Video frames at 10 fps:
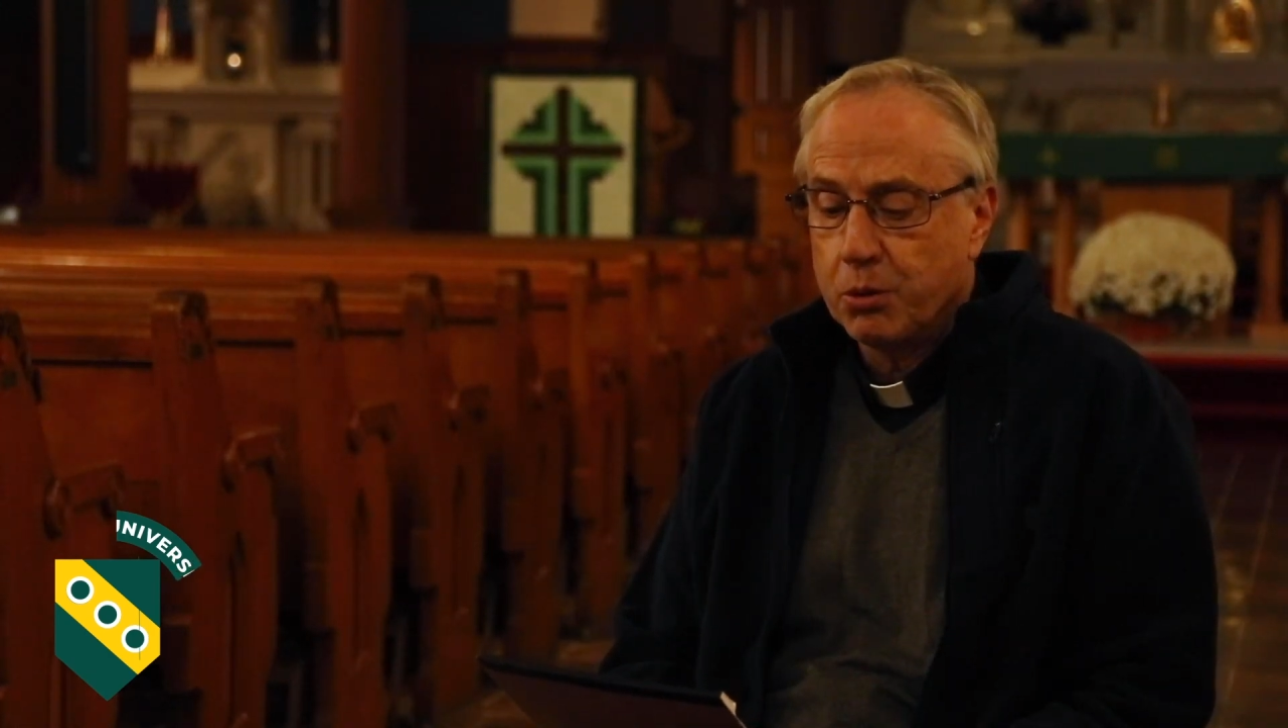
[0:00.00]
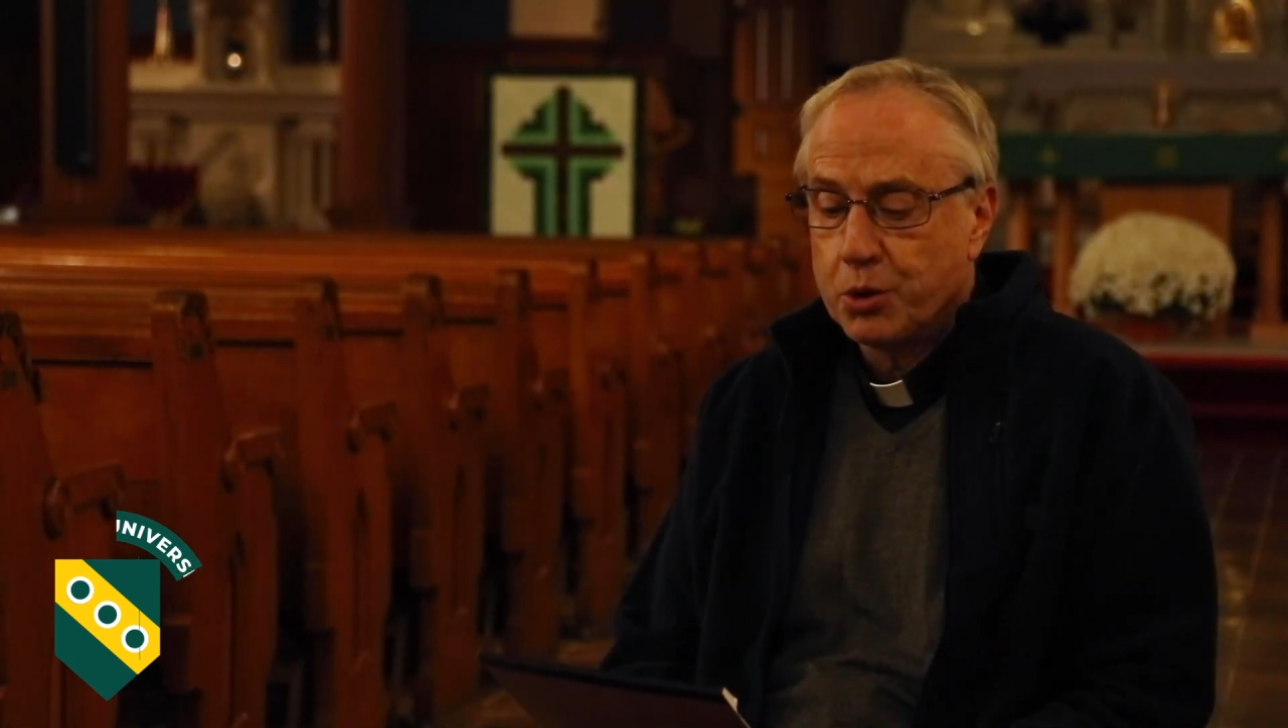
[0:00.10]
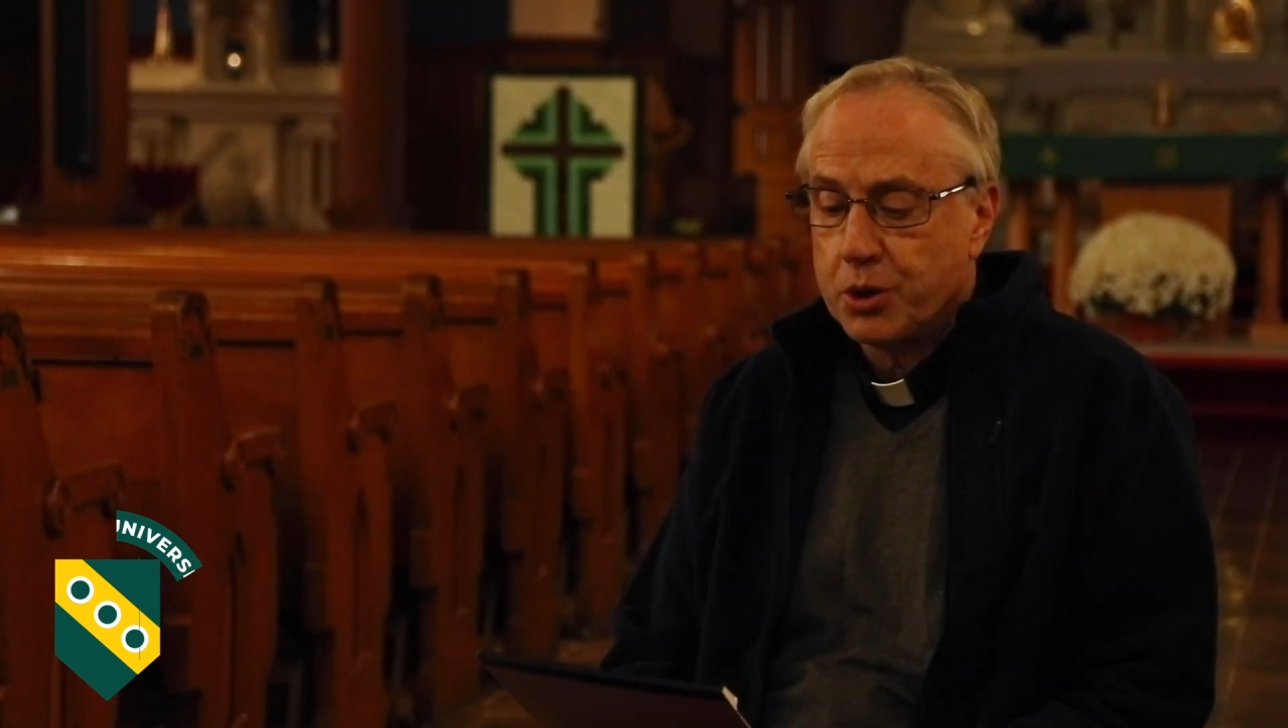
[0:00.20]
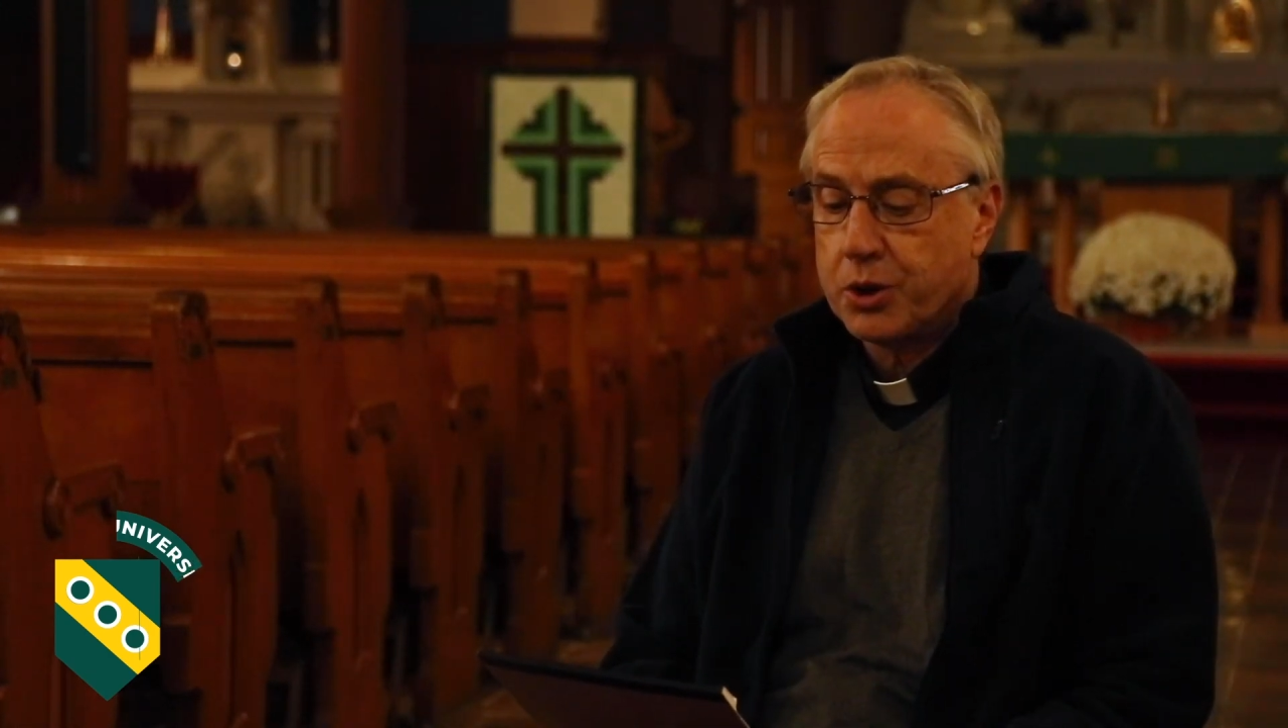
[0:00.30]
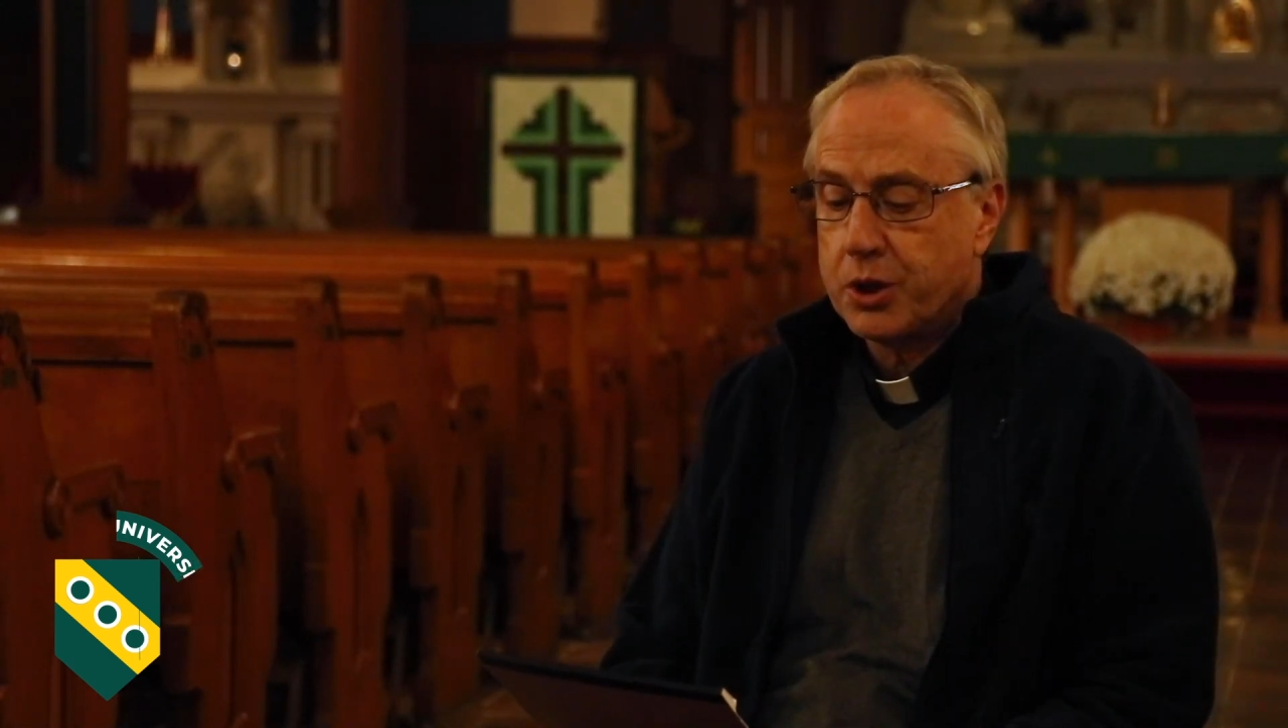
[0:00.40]
who
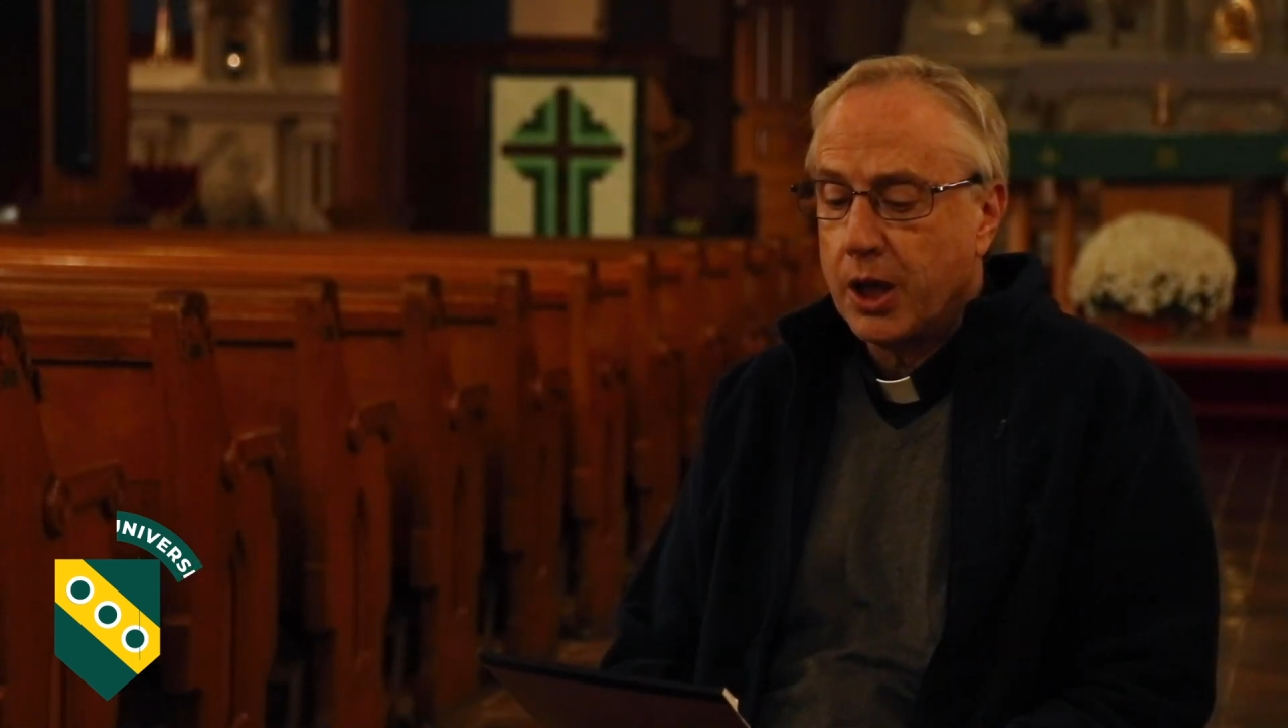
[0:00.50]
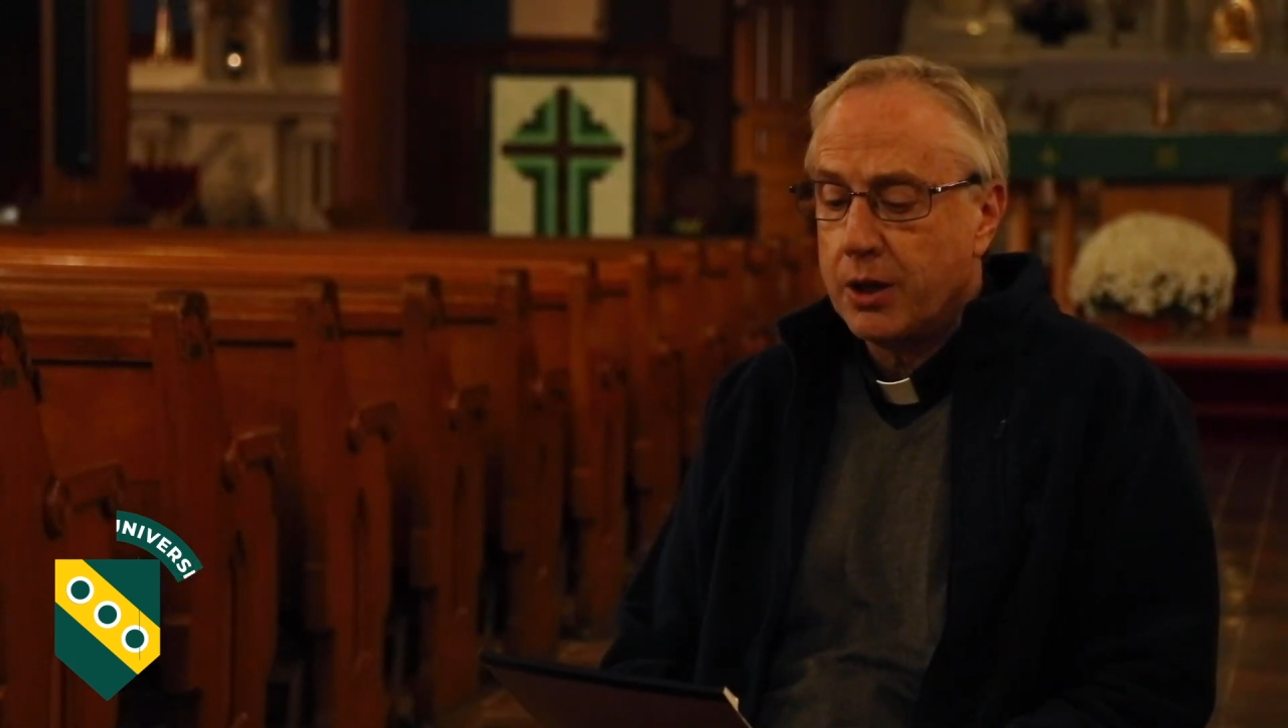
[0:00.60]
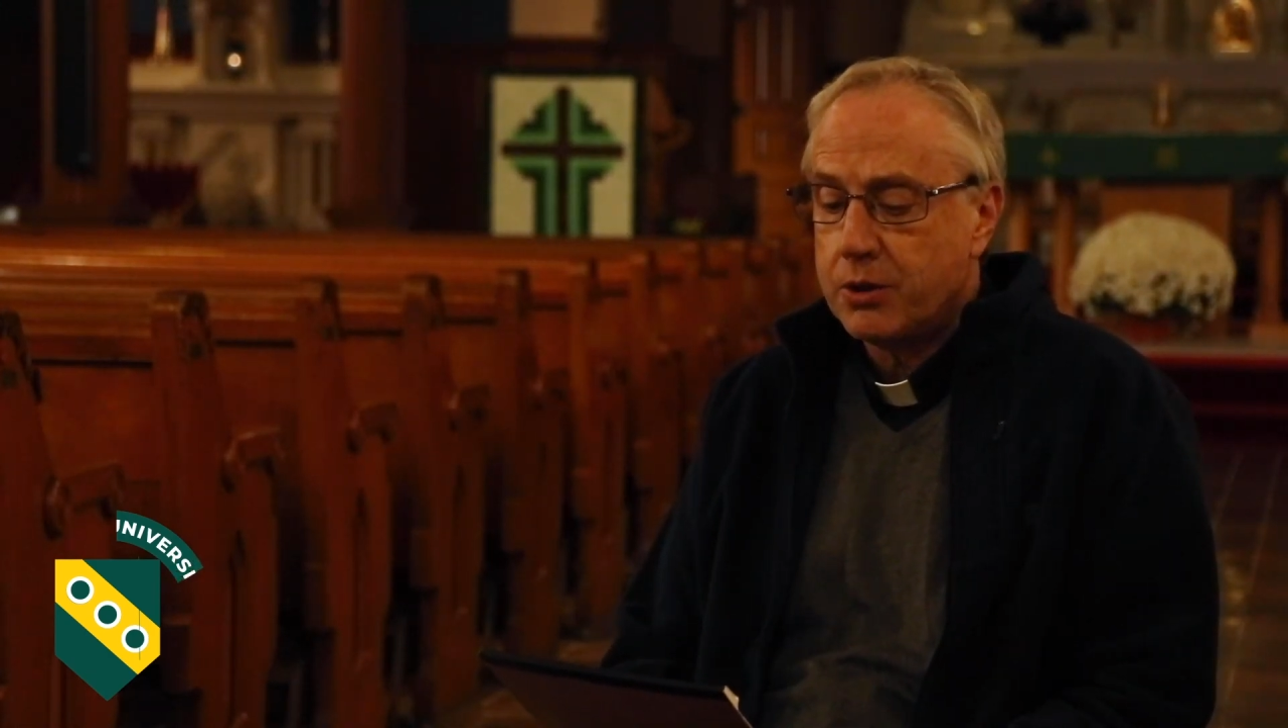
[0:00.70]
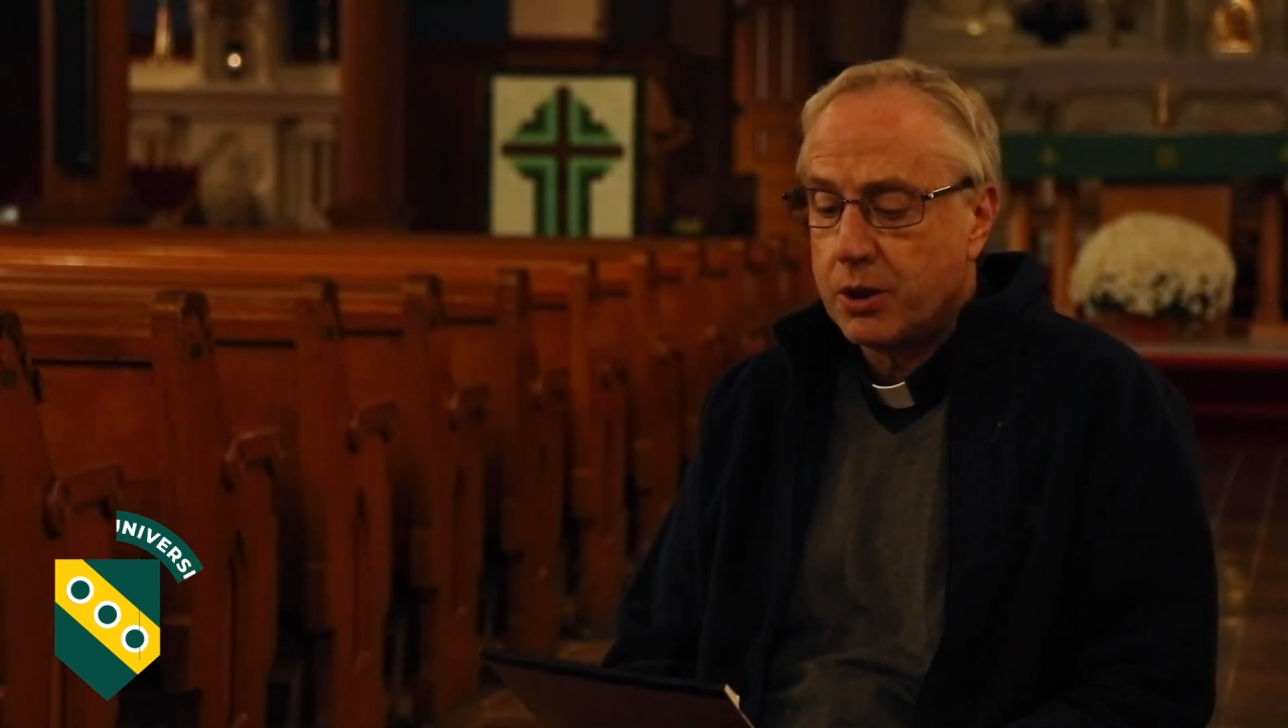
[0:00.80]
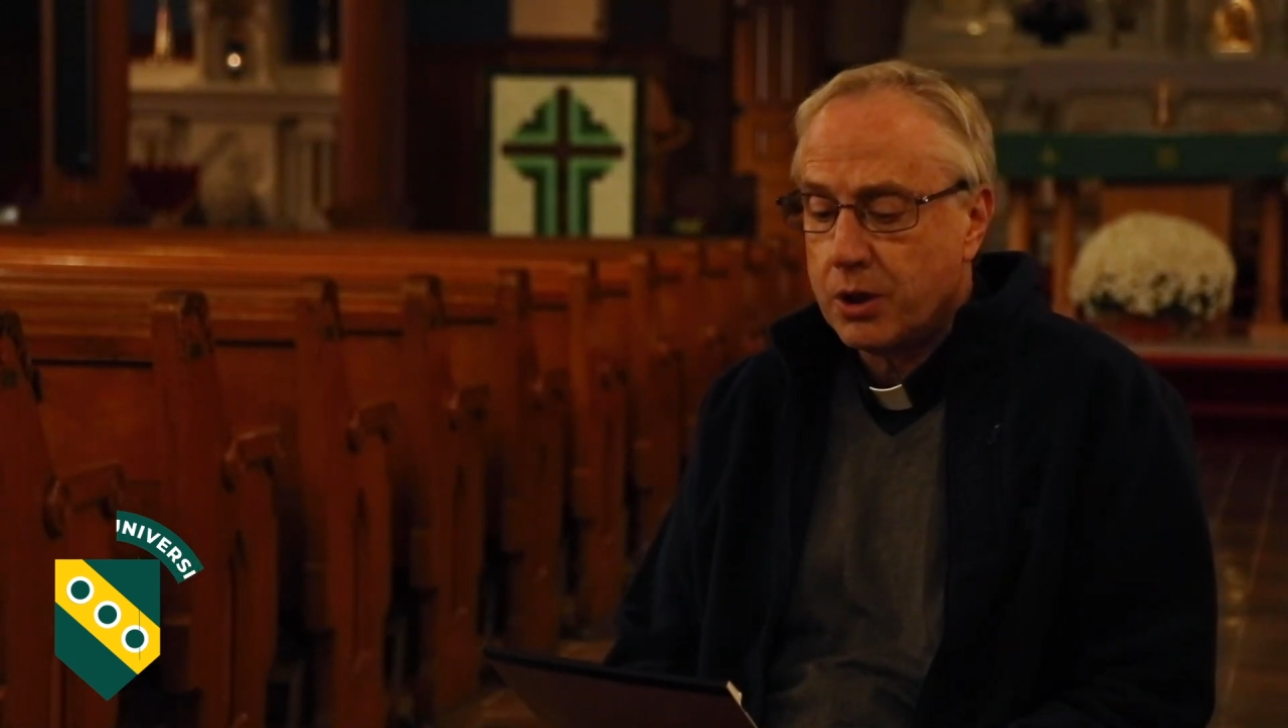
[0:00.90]
sustains